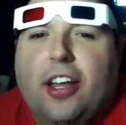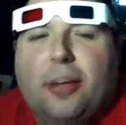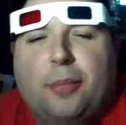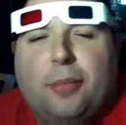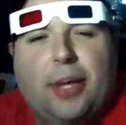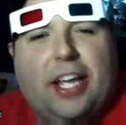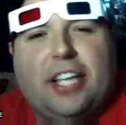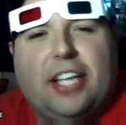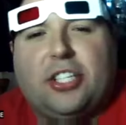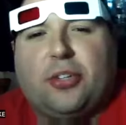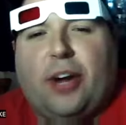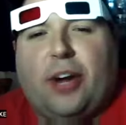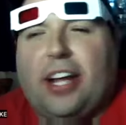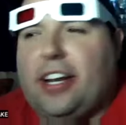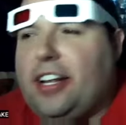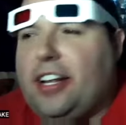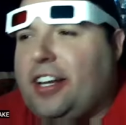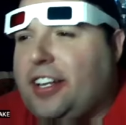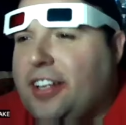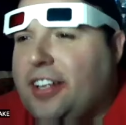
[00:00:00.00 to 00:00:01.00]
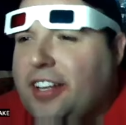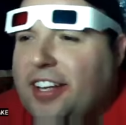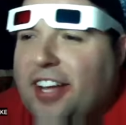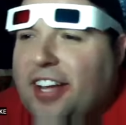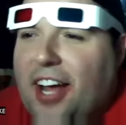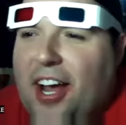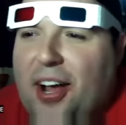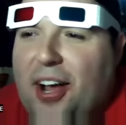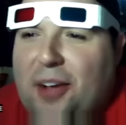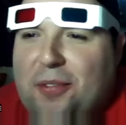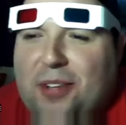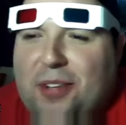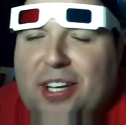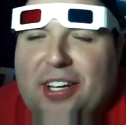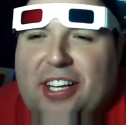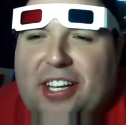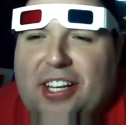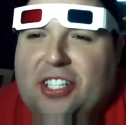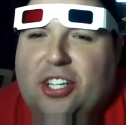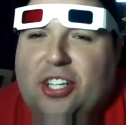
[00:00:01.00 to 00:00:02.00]
but he's great in it. Uh,
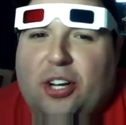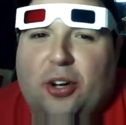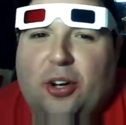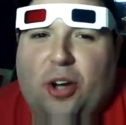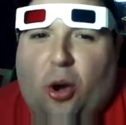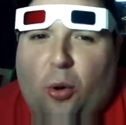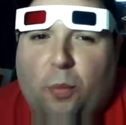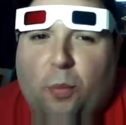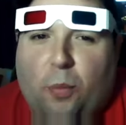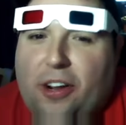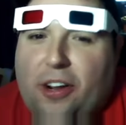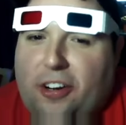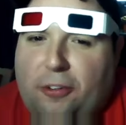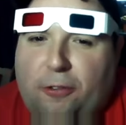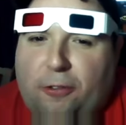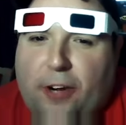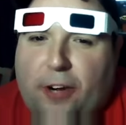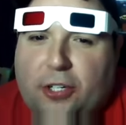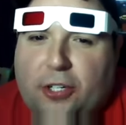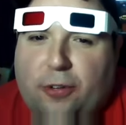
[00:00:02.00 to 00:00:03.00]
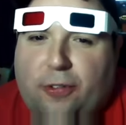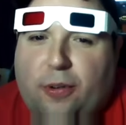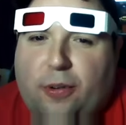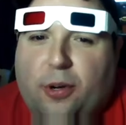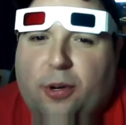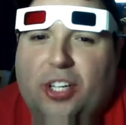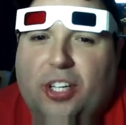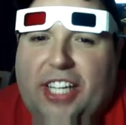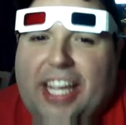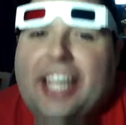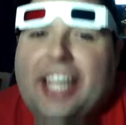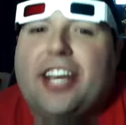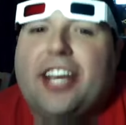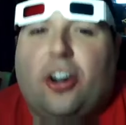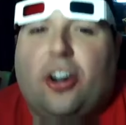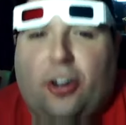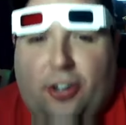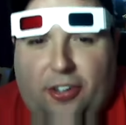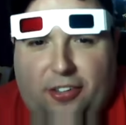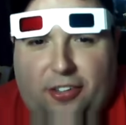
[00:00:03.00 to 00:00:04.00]
it's an old Brandon Fraser film called
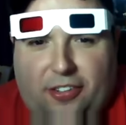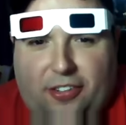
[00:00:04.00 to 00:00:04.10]
Inkheart.